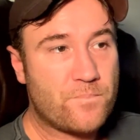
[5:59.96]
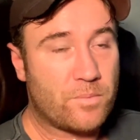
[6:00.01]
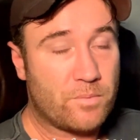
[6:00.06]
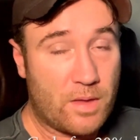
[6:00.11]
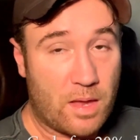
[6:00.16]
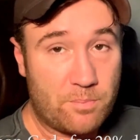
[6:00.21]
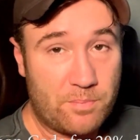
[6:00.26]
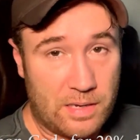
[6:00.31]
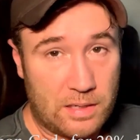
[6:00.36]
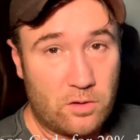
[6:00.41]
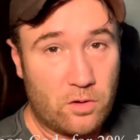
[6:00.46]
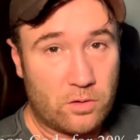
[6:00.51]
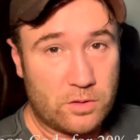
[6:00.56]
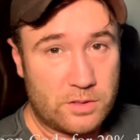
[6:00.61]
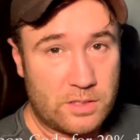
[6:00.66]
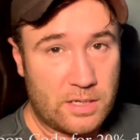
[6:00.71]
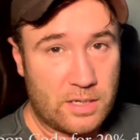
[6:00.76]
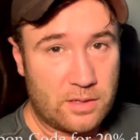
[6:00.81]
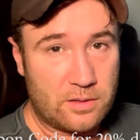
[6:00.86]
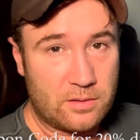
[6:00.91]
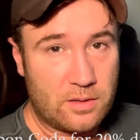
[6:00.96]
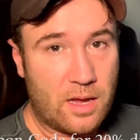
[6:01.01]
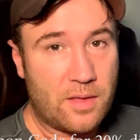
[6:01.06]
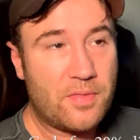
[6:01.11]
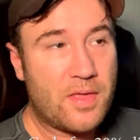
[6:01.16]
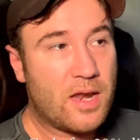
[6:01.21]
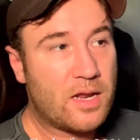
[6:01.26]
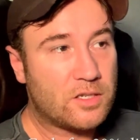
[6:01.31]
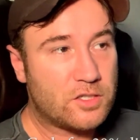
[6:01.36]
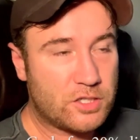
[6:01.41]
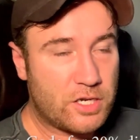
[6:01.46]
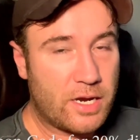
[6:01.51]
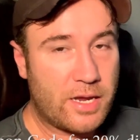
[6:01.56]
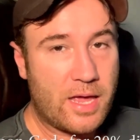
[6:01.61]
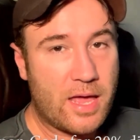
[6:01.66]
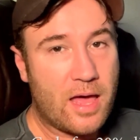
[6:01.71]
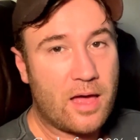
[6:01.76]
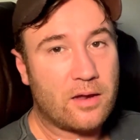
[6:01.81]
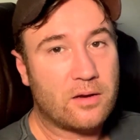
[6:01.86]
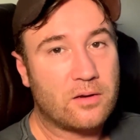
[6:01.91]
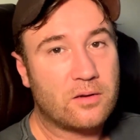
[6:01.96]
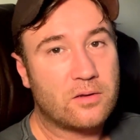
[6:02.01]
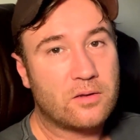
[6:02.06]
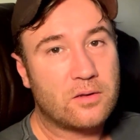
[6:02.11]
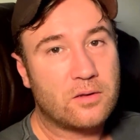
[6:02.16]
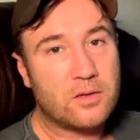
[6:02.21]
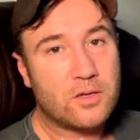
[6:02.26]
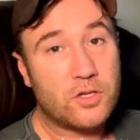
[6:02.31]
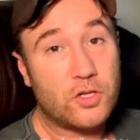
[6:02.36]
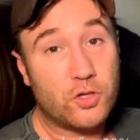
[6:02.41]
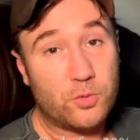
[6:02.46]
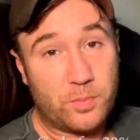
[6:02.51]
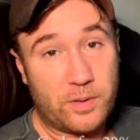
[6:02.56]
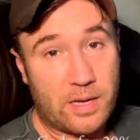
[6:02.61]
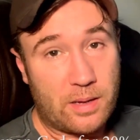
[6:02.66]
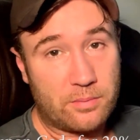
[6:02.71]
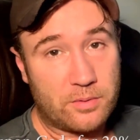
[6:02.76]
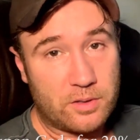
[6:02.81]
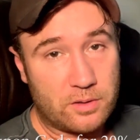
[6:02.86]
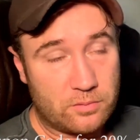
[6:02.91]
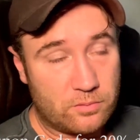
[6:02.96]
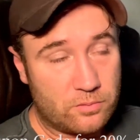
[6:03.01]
and be logged in, and then at checkout you'll be able to